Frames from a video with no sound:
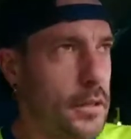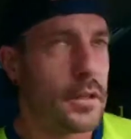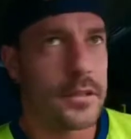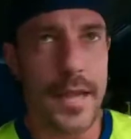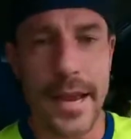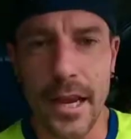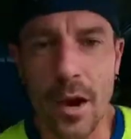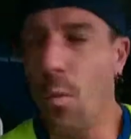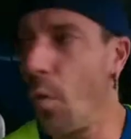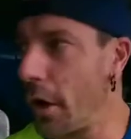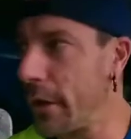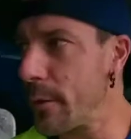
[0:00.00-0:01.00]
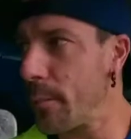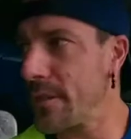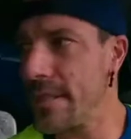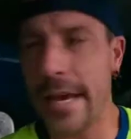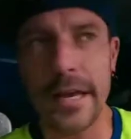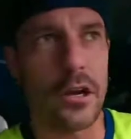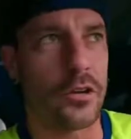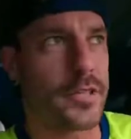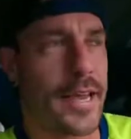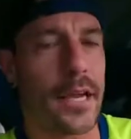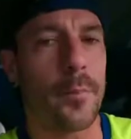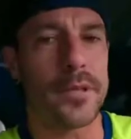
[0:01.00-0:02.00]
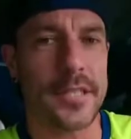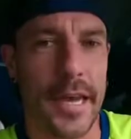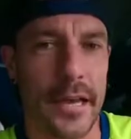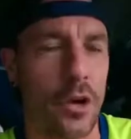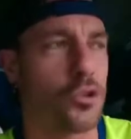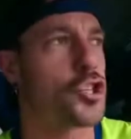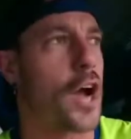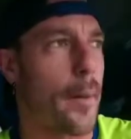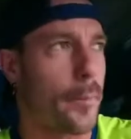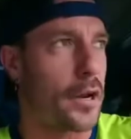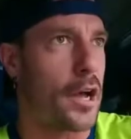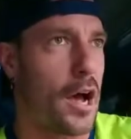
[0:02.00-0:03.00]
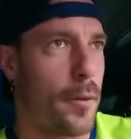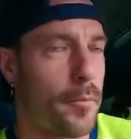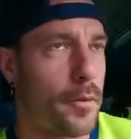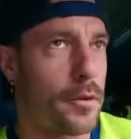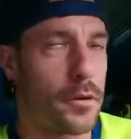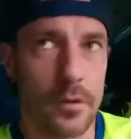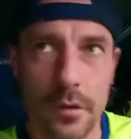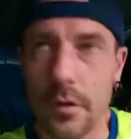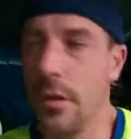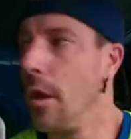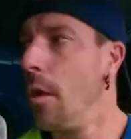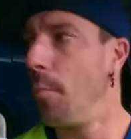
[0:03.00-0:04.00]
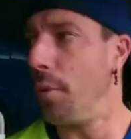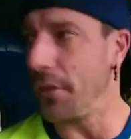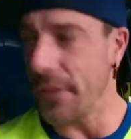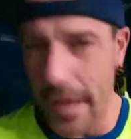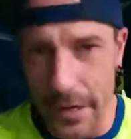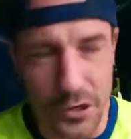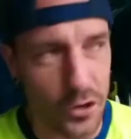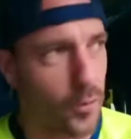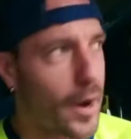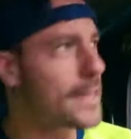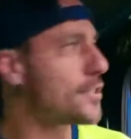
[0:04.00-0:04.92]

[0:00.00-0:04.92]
Take a potato, chop it up. Put that in your rice